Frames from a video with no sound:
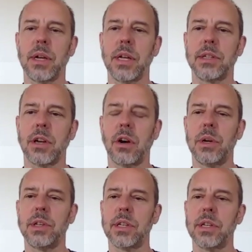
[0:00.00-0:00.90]
It's
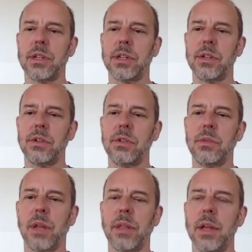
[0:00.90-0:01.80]
always in tune
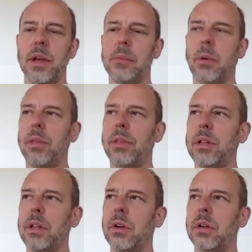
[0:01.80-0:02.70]
with both
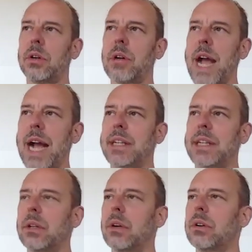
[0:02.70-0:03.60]
the
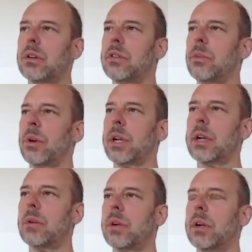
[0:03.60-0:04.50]
acting local of
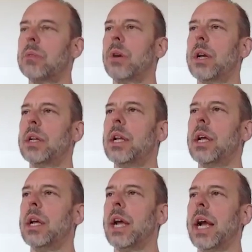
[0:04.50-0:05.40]
working one-on-one
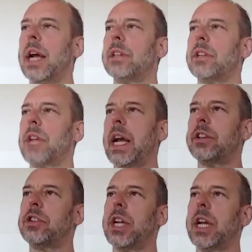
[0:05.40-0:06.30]

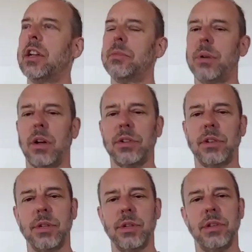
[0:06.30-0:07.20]
as change, but
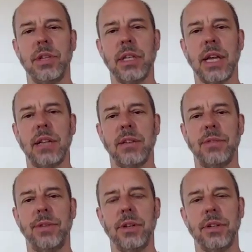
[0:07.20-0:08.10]
also using that as a
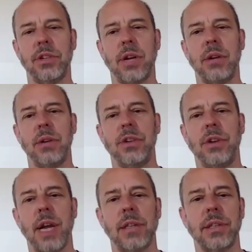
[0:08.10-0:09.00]
field to try to
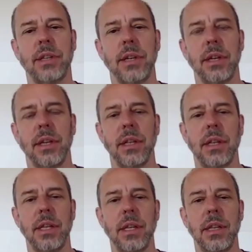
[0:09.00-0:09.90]
address
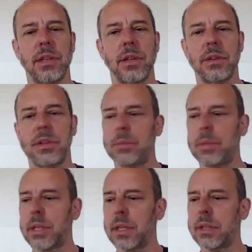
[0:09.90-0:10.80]
the
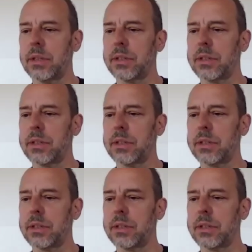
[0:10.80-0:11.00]
socio-political.